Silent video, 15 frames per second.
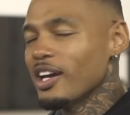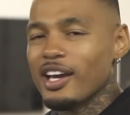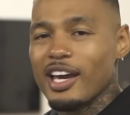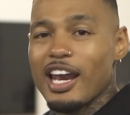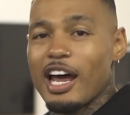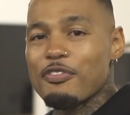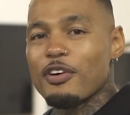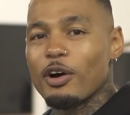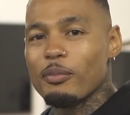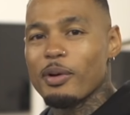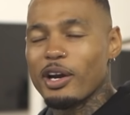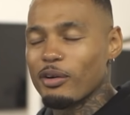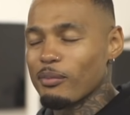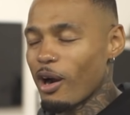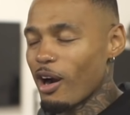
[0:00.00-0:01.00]
And I felt
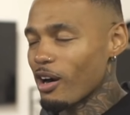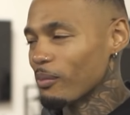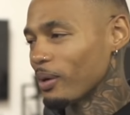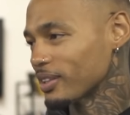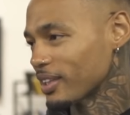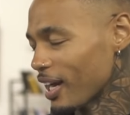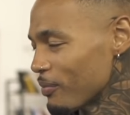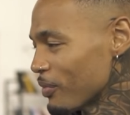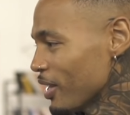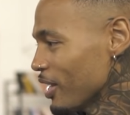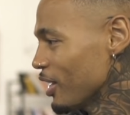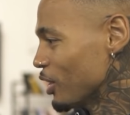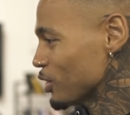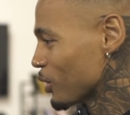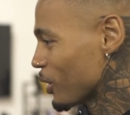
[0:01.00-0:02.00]
better in my heart about that.
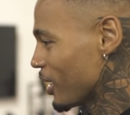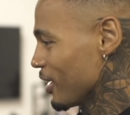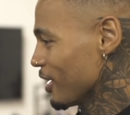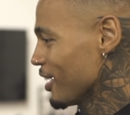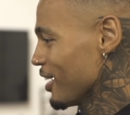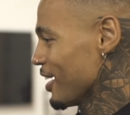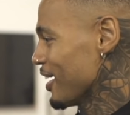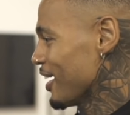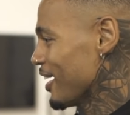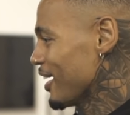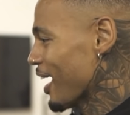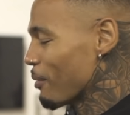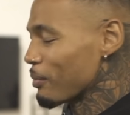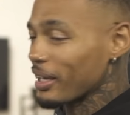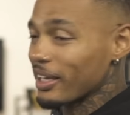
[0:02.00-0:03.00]
So then
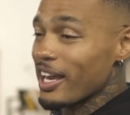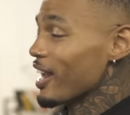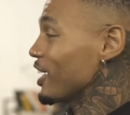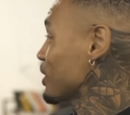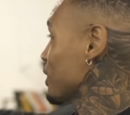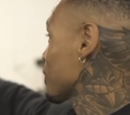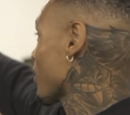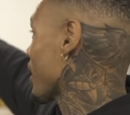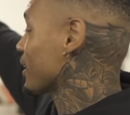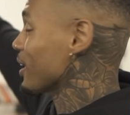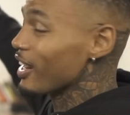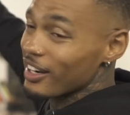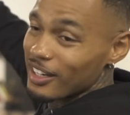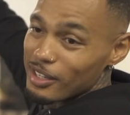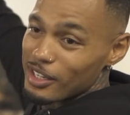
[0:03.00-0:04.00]
I'm like, yeah, it's just right
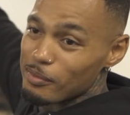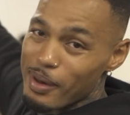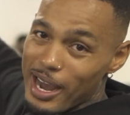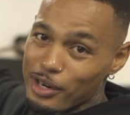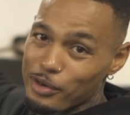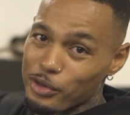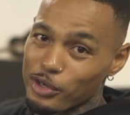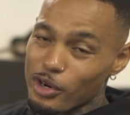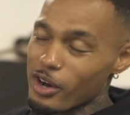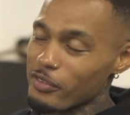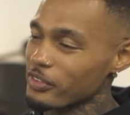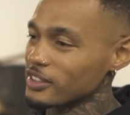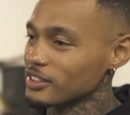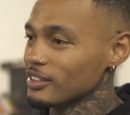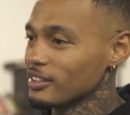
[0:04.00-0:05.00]
there in the back corner of the
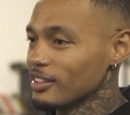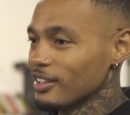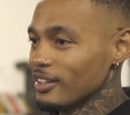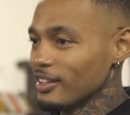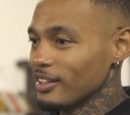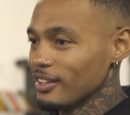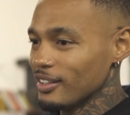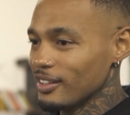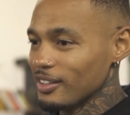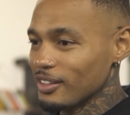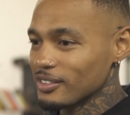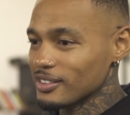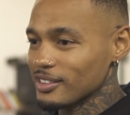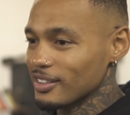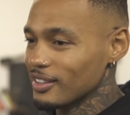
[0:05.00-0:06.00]
office. He
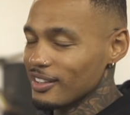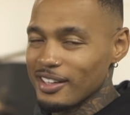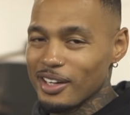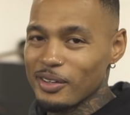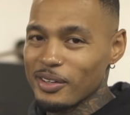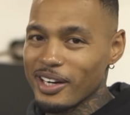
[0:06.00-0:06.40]
goes, no, it